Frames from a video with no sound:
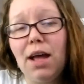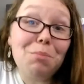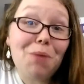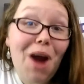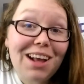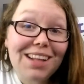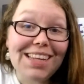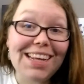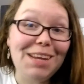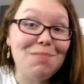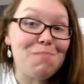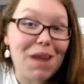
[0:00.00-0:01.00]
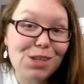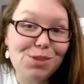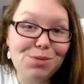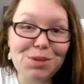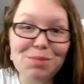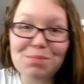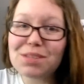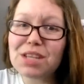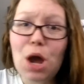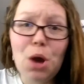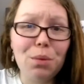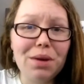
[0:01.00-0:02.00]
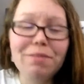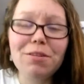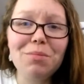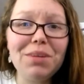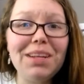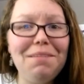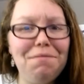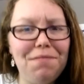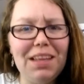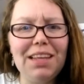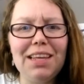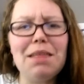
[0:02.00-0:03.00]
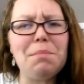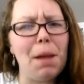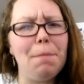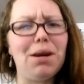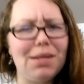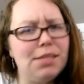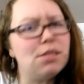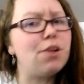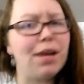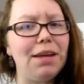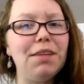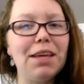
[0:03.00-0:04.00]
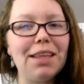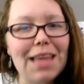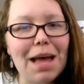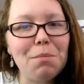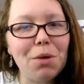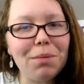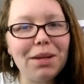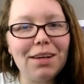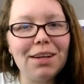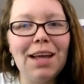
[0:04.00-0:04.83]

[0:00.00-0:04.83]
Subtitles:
broccoli, mushrooms, whatever I'm really feeling that my body is craving at that moment.